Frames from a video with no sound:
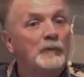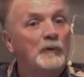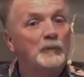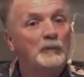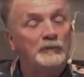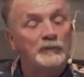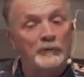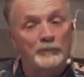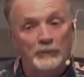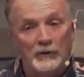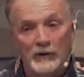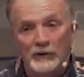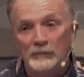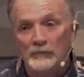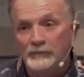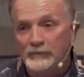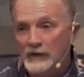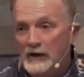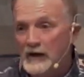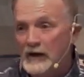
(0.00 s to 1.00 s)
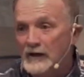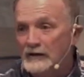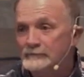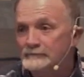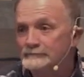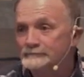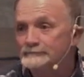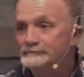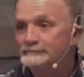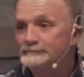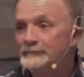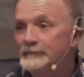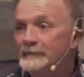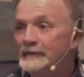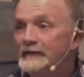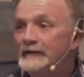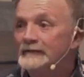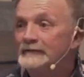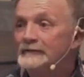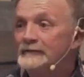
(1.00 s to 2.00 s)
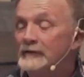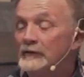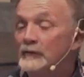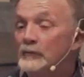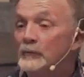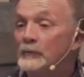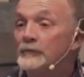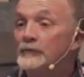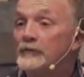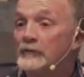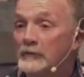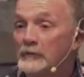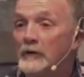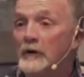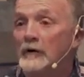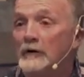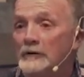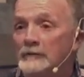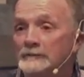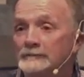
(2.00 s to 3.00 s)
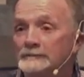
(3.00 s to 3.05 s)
When you're praying with God, he's dealing with your heart.